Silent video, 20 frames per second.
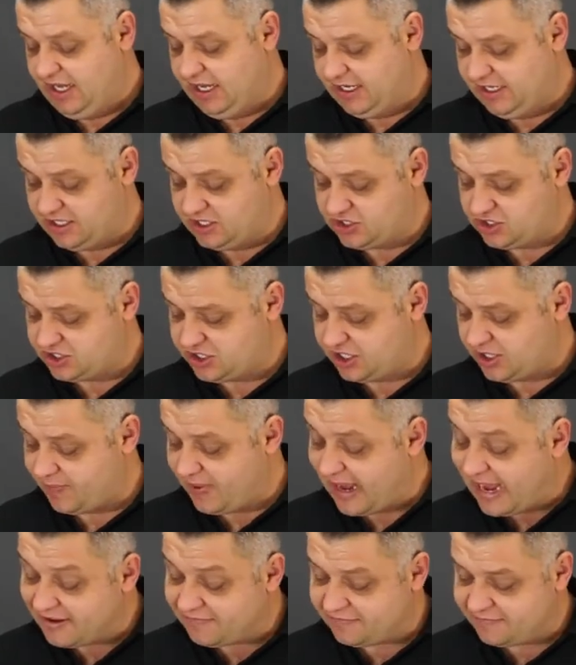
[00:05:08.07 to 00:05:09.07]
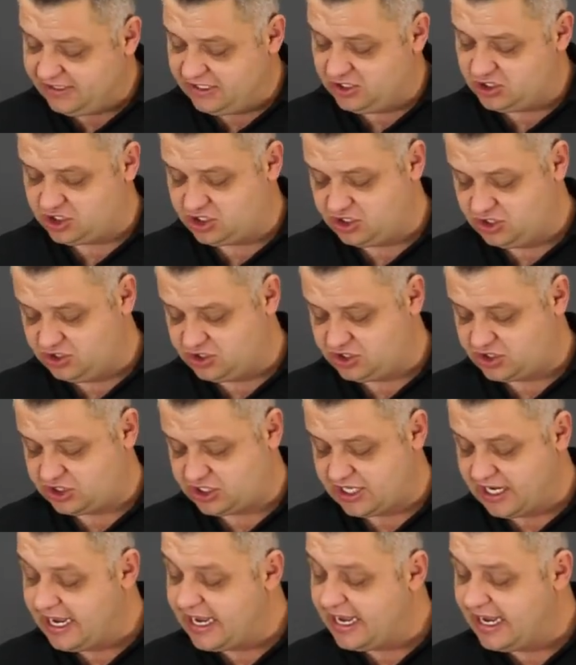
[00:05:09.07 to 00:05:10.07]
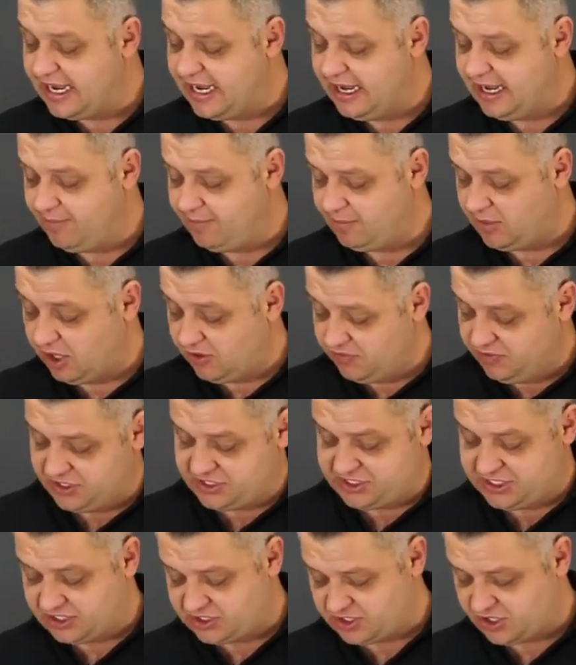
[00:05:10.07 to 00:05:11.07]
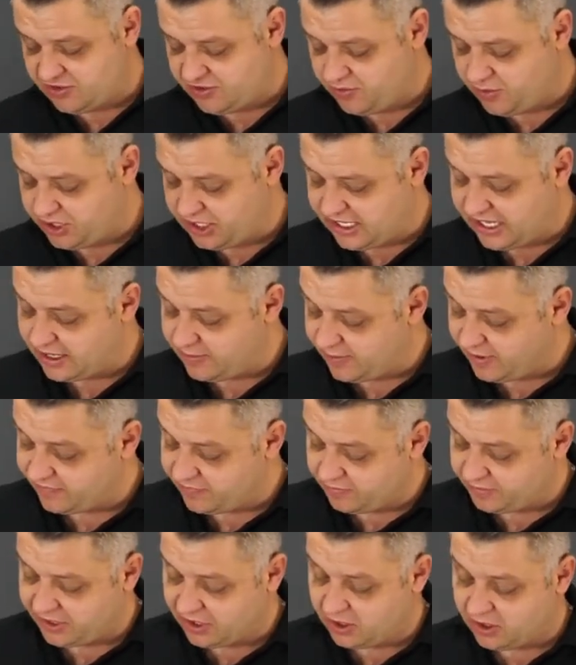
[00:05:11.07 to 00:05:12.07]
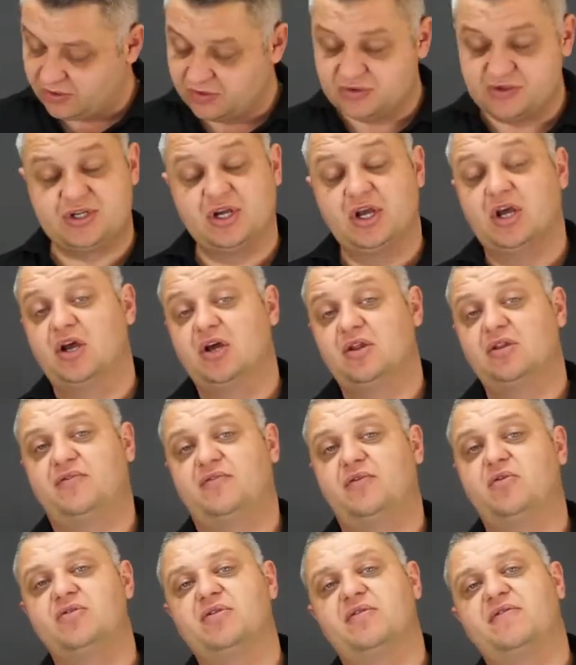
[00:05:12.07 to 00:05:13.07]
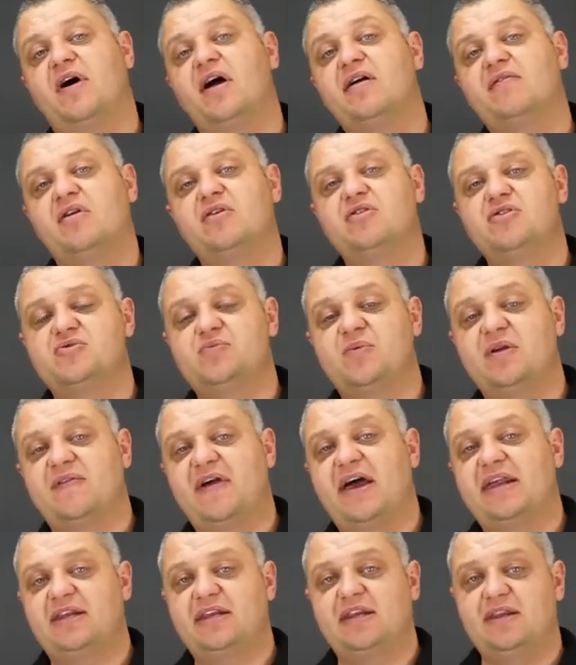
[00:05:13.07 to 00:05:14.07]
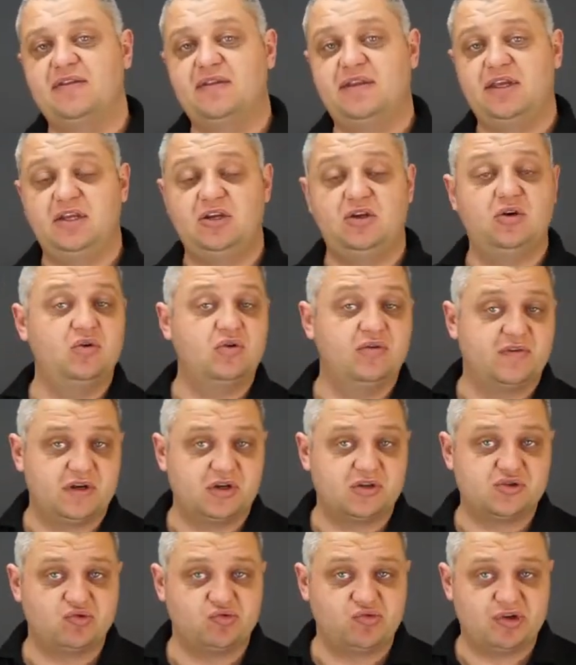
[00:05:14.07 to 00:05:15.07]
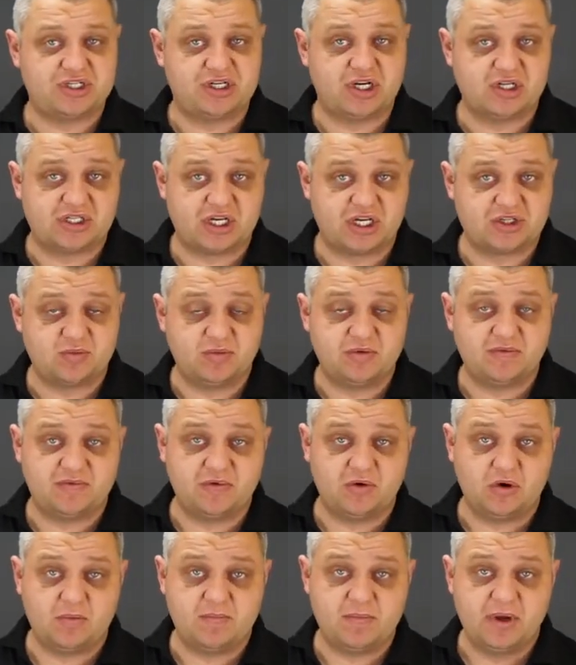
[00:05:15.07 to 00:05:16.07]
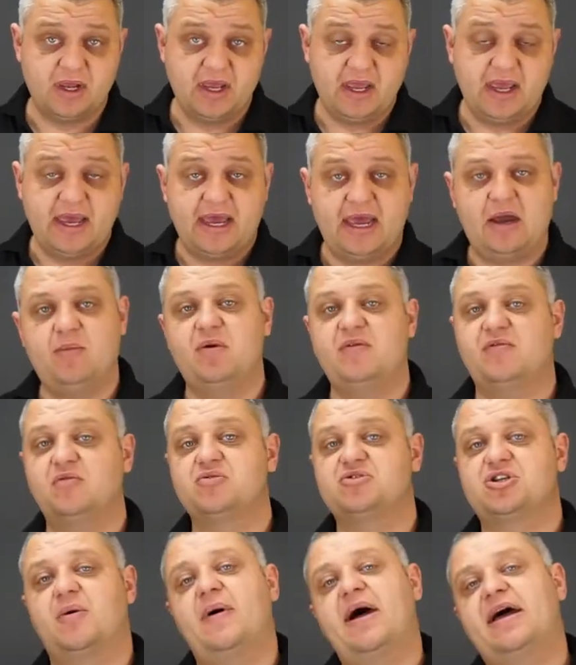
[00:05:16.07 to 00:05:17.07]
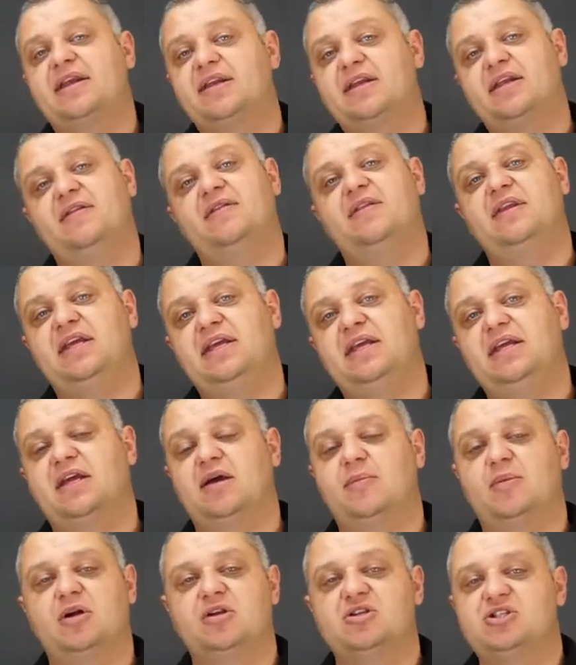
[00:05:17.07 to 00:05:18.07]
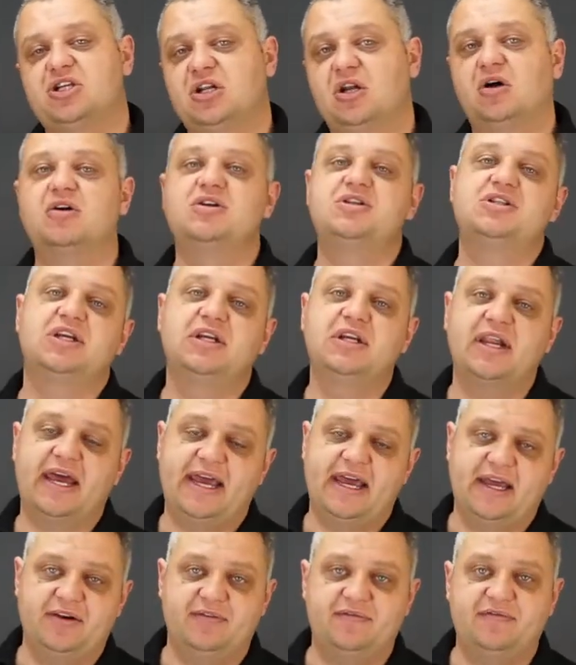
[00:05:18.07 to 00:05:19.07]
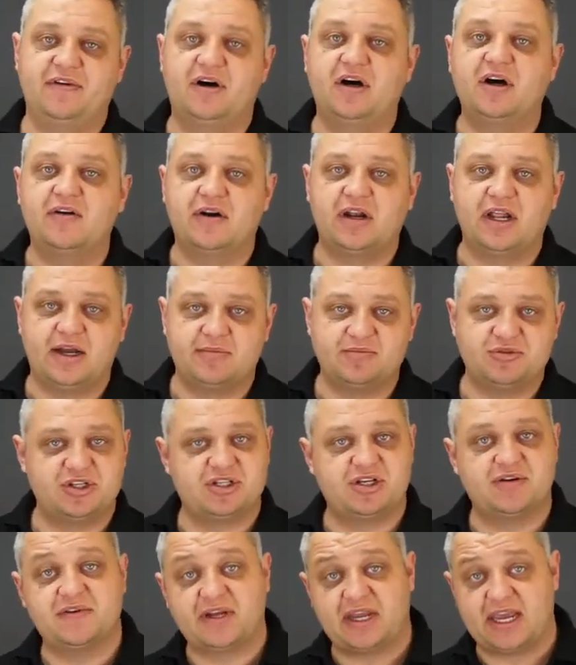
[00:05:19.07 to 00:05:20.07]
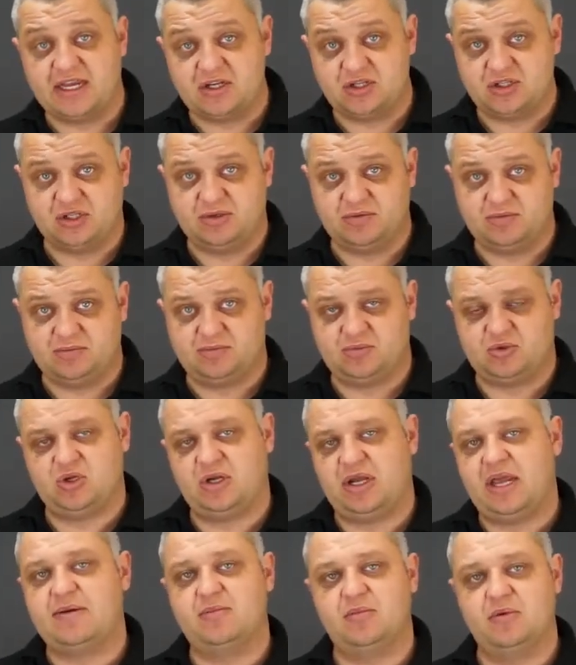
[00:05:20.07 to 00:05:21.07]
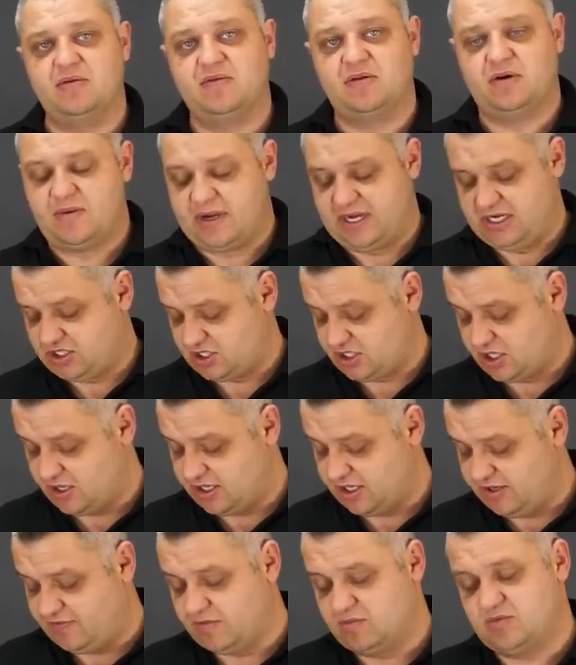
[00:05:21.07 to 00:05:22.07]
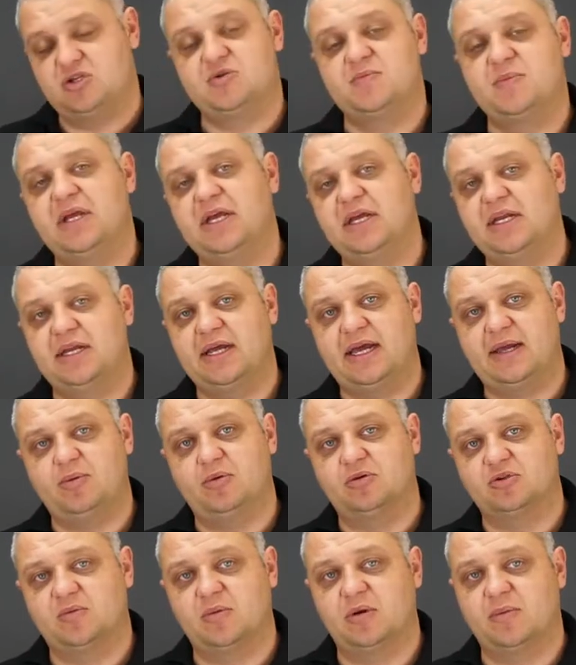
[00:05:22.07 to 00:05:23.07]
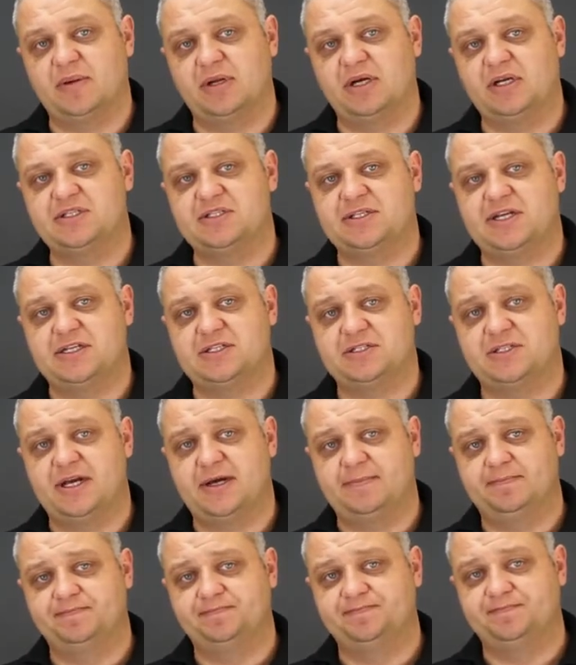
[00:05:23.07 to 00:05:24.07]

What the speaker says: In addition to the PAT features, on the 600, what you get above and beyond the 400 and the 500s, we've added in the universal risk assessment form, and we've also added in the emergency lighting and fire alarm certification. So again, moving away slightly from just being a portable appliance tester.